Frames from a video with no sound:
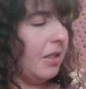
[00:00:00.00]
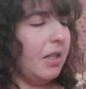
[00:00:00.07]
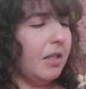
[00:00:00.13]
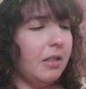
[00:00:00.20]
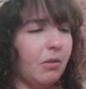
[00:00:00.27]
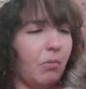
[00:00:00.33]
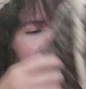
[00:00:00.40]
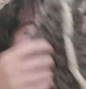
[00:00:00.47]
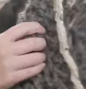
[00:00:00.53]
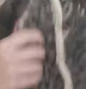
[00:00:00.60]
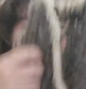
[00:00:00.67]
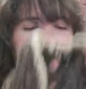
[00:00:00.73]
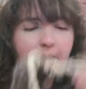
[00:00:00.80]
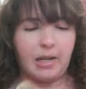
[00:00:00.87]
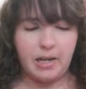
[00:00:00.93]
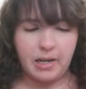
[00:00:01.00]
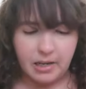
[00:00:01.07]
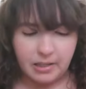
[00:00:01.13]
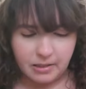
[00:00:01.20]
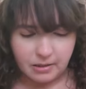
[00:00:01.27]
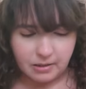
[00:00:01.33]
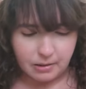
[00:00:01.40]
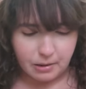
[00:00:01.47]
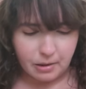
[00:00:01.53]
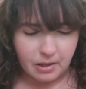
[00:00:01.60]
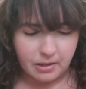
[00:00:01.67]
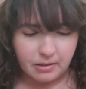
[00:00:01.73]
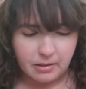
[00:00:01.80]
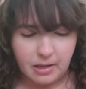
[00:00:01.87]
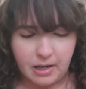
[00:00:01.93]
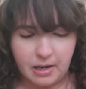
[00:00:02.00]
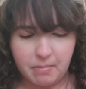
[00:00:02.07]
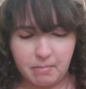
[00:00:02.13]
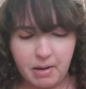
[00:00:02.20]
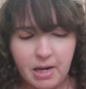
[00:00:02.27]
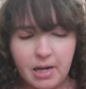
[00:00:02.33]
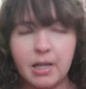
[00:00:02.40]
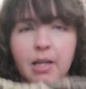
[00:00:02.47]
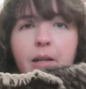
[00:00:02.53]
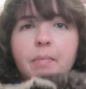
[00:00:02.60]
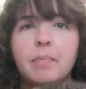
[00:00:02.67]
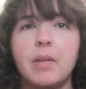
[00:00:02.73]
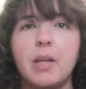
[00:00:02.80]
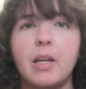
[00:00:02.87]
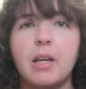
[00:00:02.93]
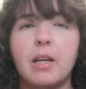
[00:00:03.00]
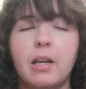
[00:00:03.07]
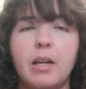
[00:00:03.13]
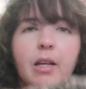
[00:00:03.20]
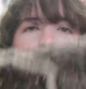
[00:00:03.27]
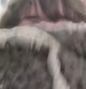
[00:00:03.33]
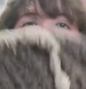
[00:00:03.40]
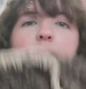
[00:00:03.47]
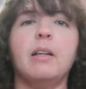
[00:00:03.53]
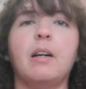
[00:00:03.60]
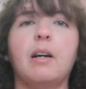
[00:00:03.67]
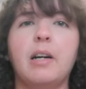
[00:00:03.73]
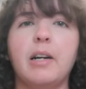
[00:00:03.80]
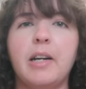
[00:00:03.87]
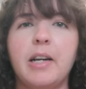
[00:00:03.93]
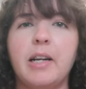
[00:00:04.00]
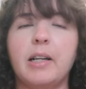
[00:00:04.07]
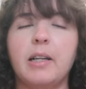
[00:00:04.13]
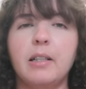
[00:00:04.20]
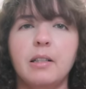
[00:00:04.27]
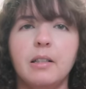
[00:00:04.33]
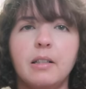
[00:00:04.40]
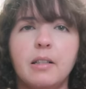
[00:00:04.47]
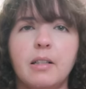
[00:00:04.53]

is one of the latest things that I made. It is a cardigan